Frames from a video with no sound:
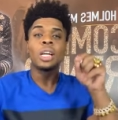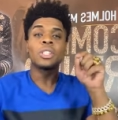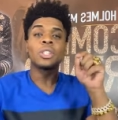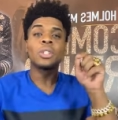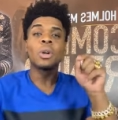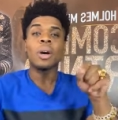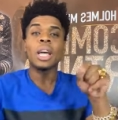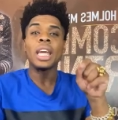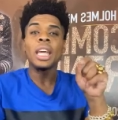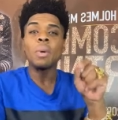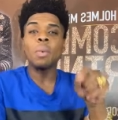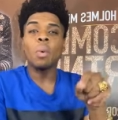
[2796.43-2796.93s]

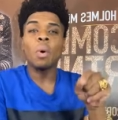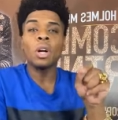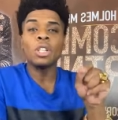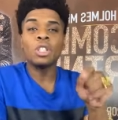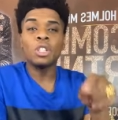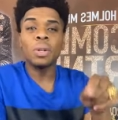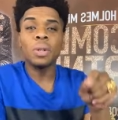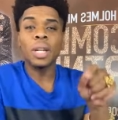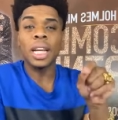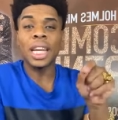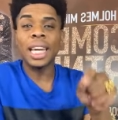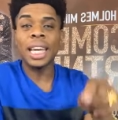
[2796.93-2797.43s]
So he
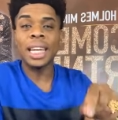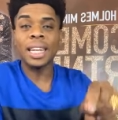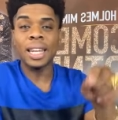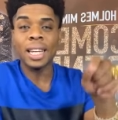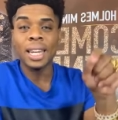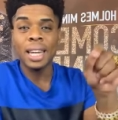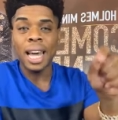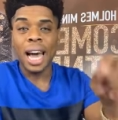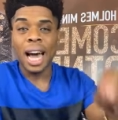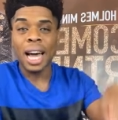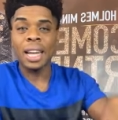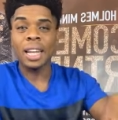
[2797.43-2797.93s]
wants you to get the
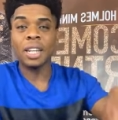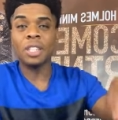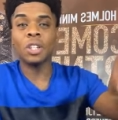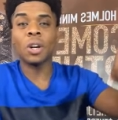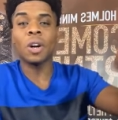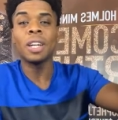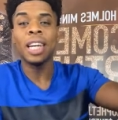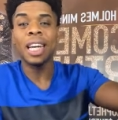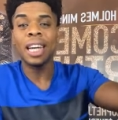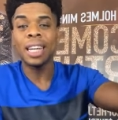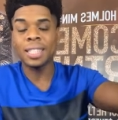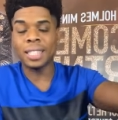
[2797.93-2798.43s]
knowledge
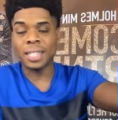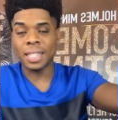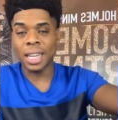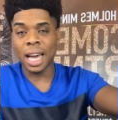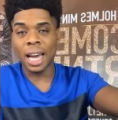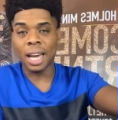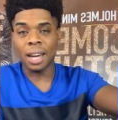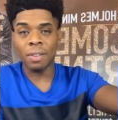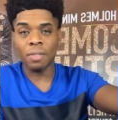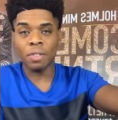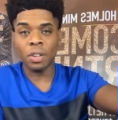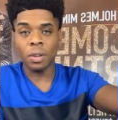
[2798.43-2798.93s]
on the
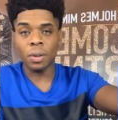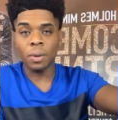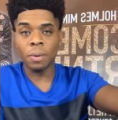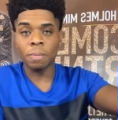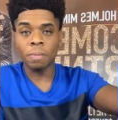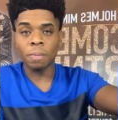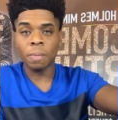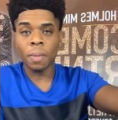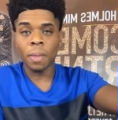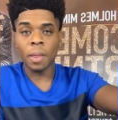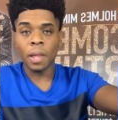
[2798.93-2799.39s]
inside of you.